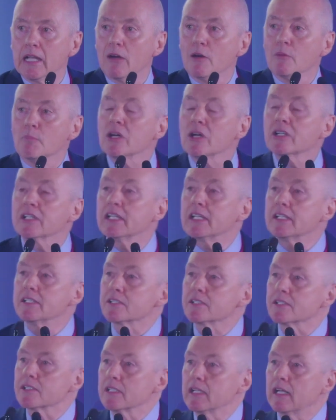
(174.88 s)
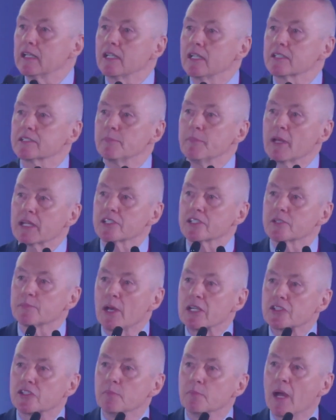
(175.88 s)
among these, I'd like to make a
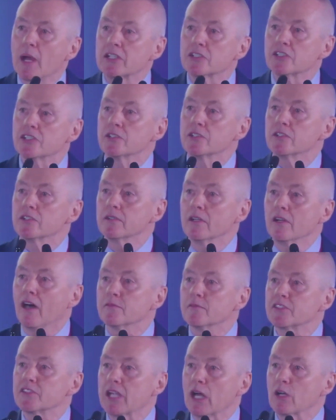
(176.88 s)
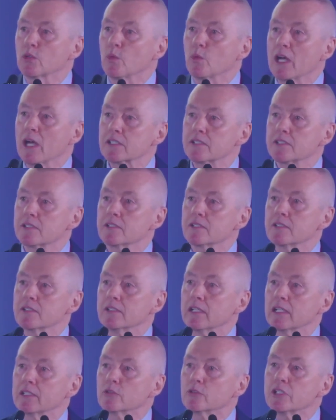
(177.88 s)
special mention of Southwest,
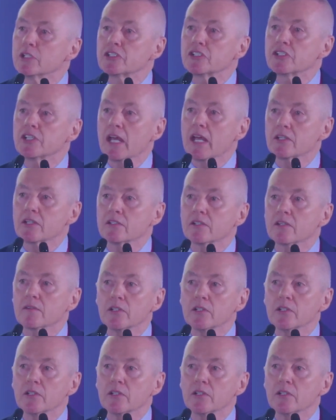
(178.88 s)
an originator of the